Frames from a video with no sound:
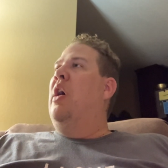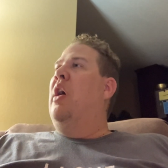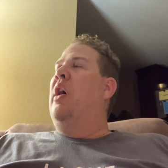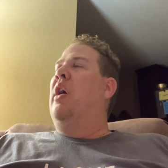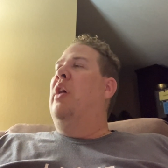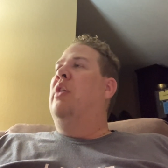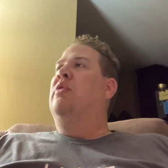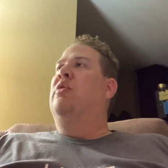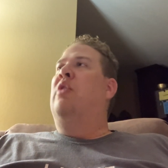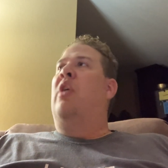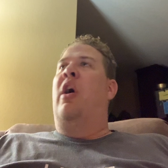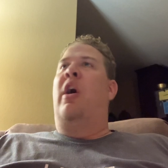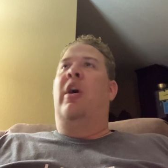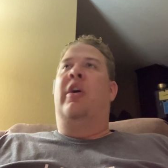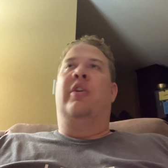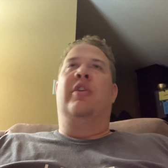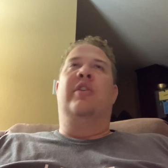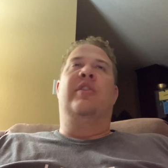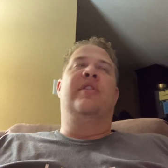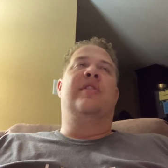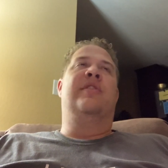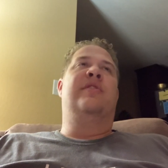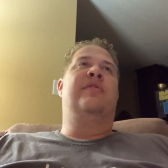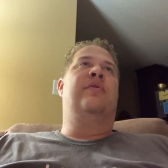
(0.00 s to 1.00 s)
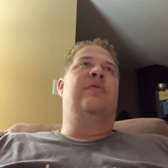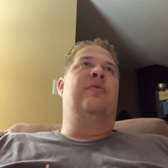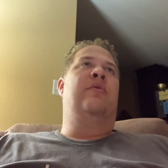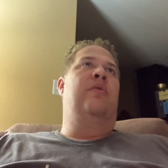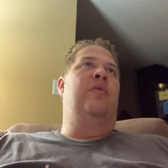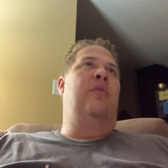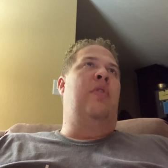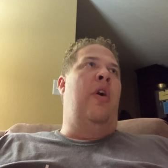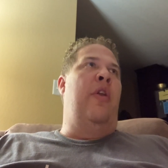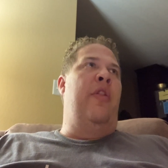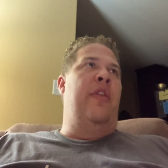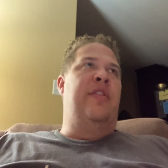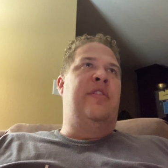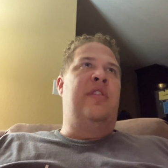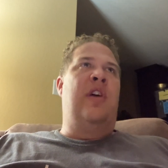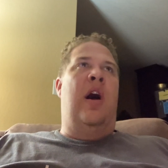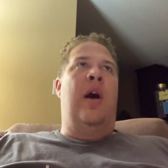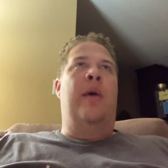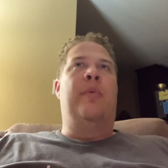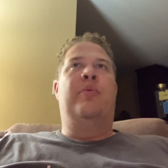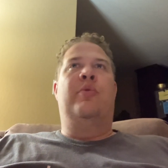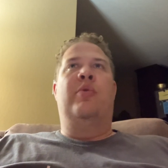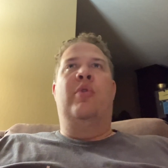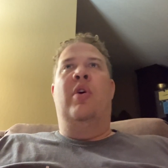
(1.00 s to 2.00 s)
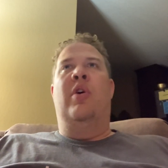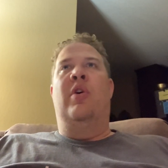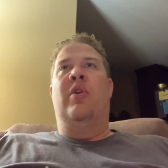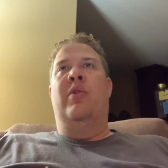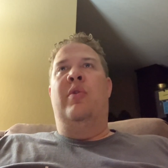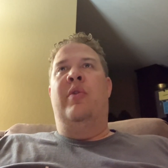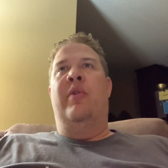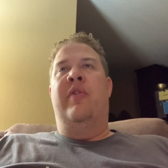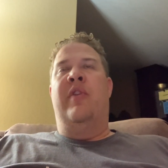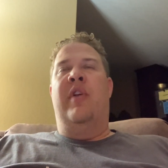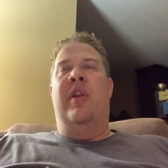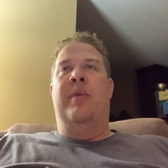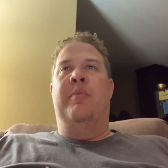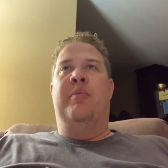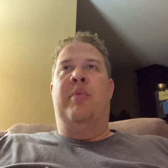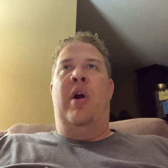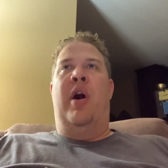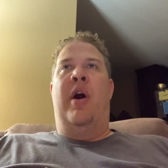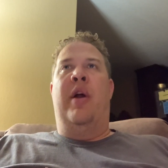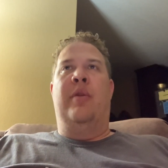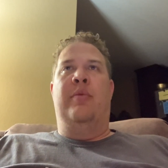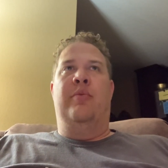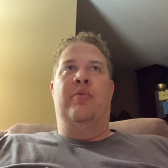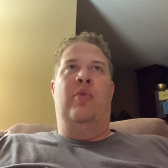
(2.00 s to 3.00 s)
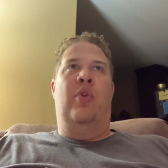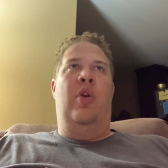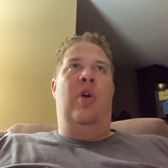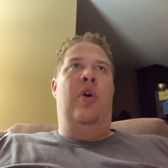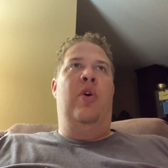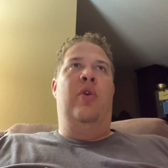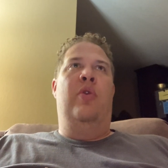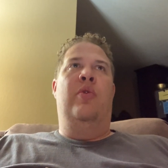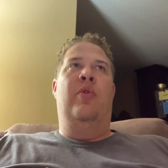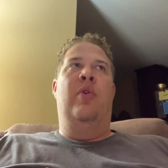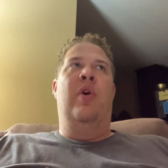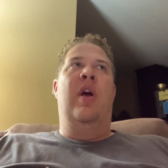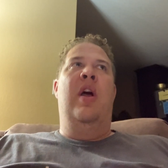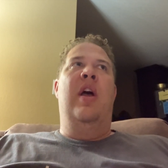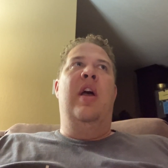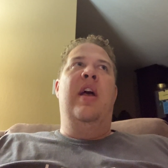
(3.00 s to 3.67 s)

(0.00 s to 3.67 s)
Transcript: lockers on the top row and then a bottom row,